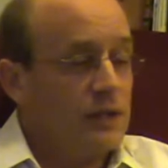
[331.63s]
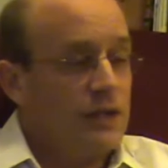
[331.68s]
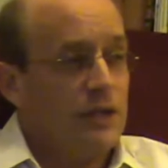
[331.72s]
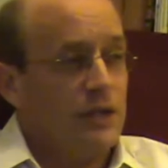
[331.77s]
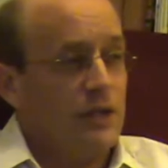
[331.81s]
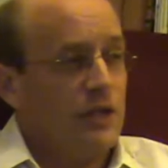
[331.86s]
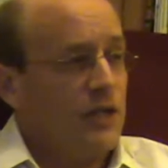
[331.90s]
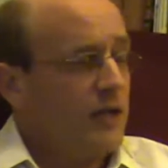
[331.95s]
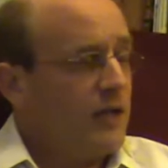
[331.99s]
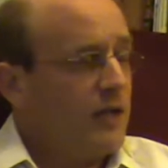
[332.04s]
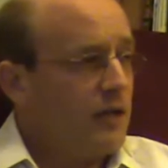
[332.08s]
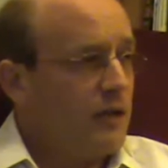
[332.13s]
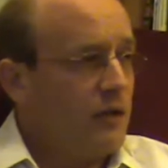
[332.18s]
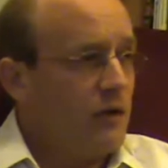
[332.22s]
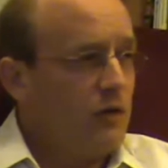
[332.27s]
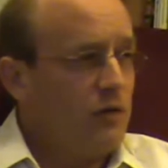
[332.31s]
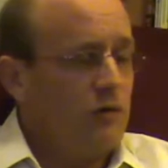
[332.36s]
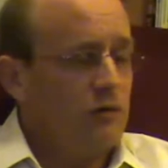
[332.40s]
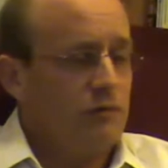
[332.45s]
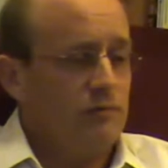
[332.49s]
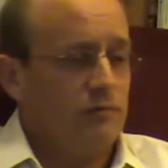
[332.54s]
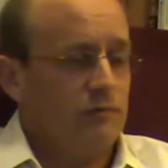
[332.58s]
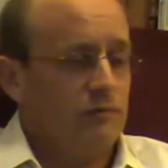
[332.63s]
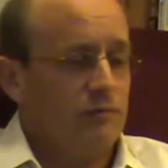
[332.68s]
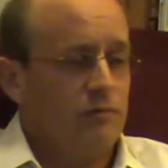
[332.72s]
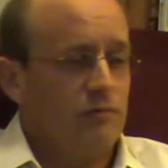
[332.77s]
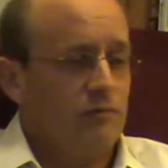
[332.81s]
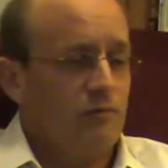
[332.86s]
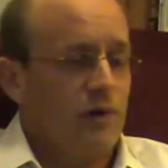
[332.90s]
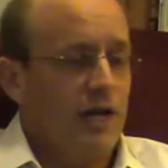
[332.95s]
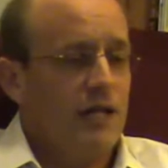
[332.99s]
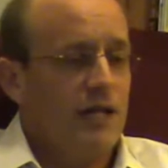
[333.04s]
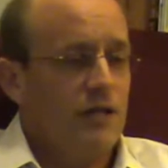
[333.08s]
she had a whole
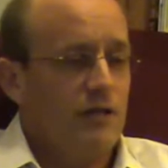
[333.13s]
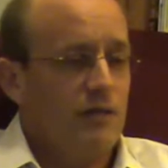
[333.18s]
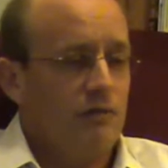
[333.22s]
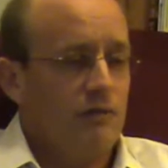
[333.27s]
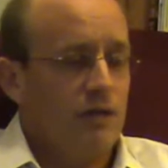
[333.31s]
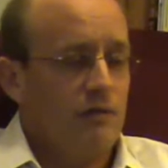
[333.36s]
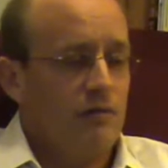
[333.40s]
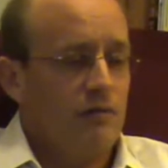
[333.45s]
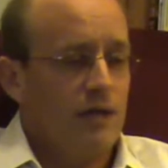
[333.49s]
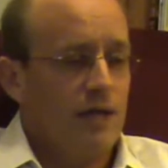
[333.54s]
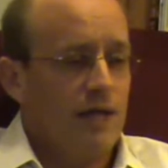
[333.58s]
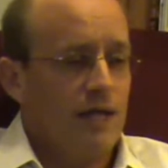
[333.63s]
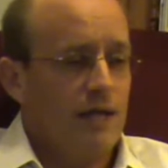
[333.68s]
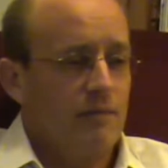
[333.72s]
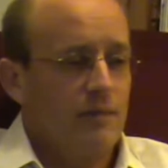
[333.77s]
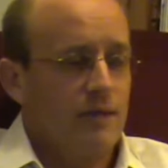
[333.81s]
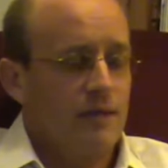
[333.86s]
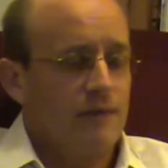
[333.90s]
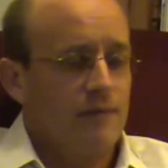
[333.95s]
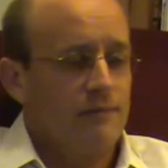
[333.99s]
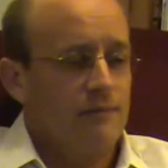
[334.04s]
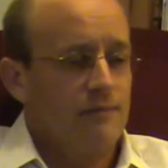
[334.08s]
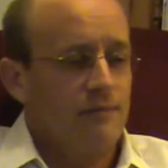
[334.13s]
range of different names.